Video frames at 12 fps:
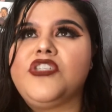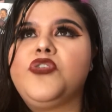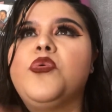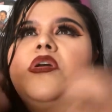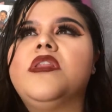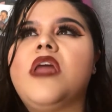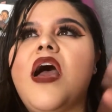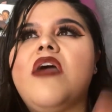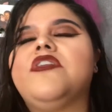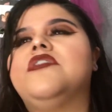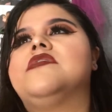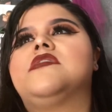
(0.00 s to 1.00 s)
You allow
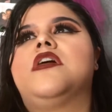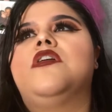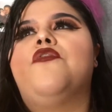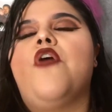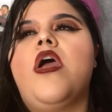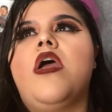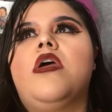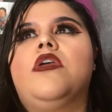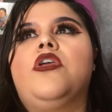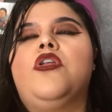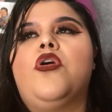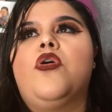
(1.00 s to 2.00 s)
yourself,
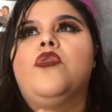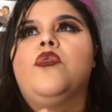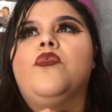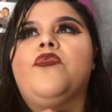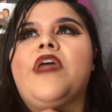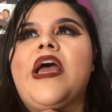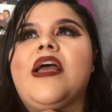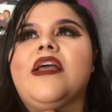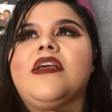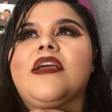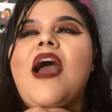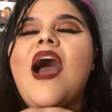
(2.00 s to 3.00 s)
you know, that
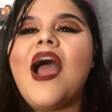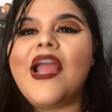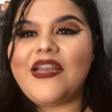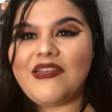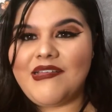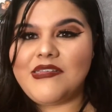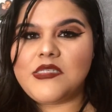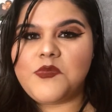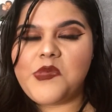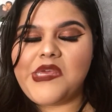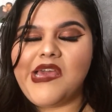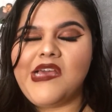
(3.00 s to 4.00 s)
kindness,
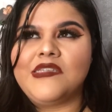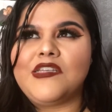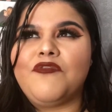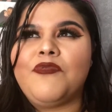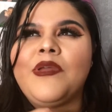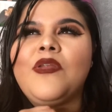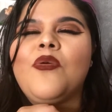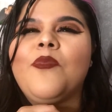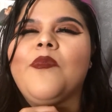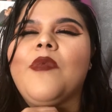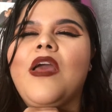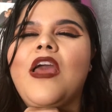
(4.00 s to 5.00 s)
because if we
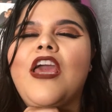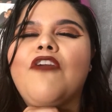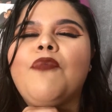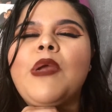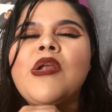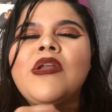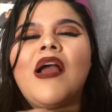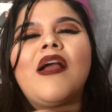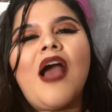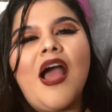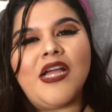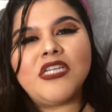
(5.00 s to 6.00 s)
are not
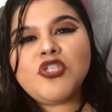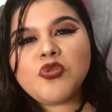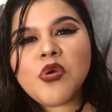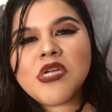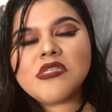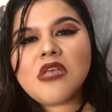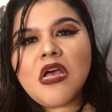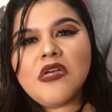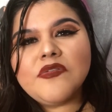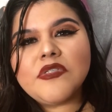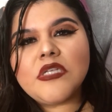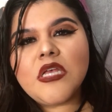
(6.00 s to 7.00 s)
kind to
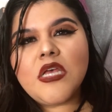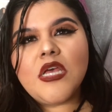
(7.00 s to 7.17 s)
ourselves,